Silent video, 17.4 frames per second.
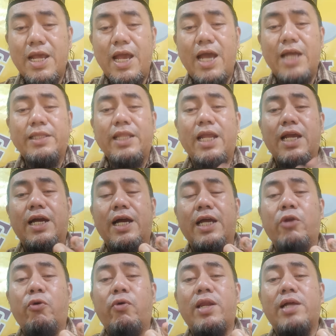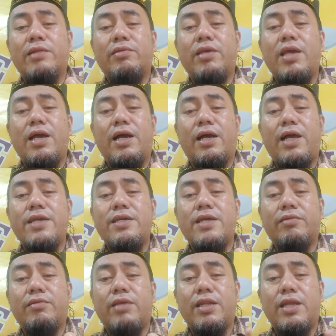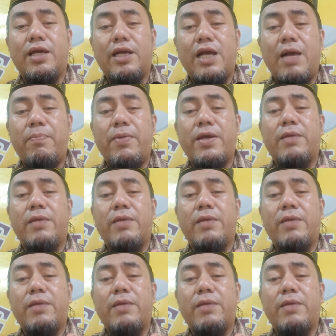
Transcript: at ang kaluwalhatian kanyang tinanggap